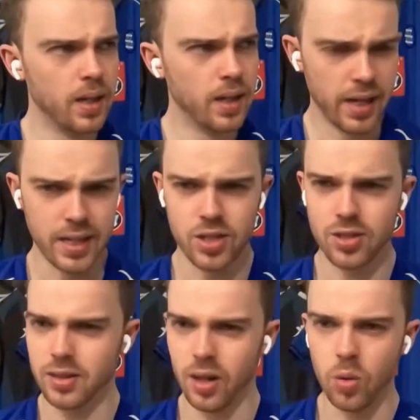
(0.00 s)
He is
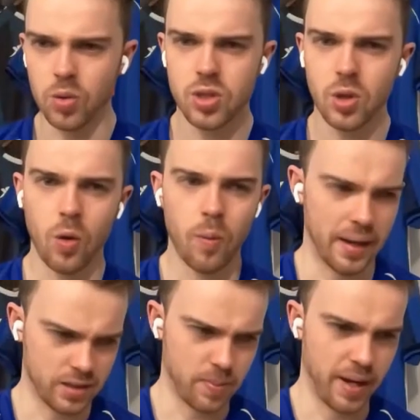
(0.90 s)
just an old school
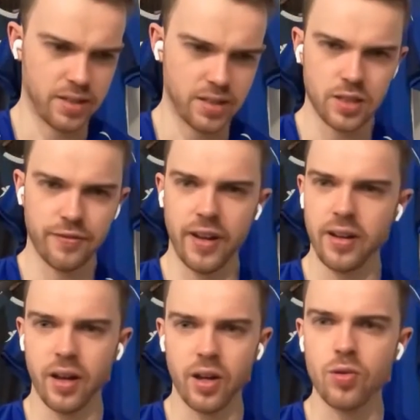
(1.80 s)
back to basics
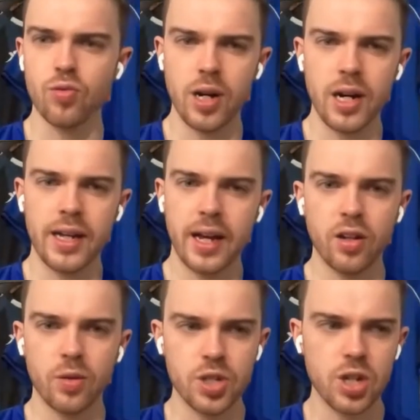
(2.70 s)
defender who really can
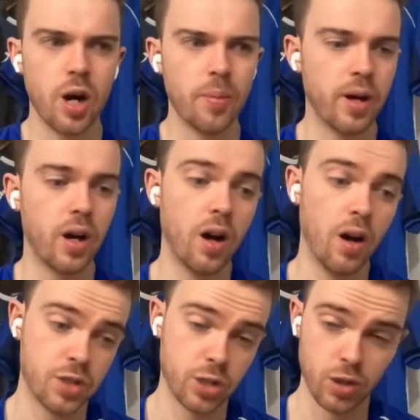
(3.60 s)
do a job.
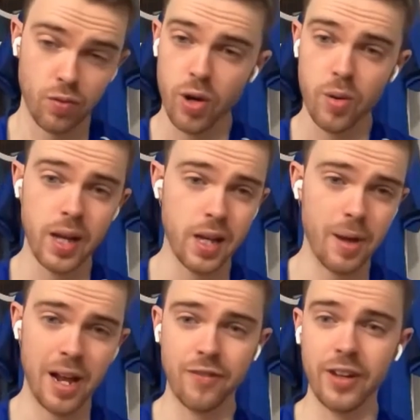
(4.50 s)
Obviously under Rooney, he
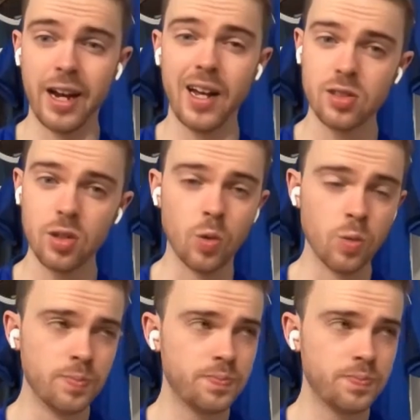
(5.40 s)
barely figured at all.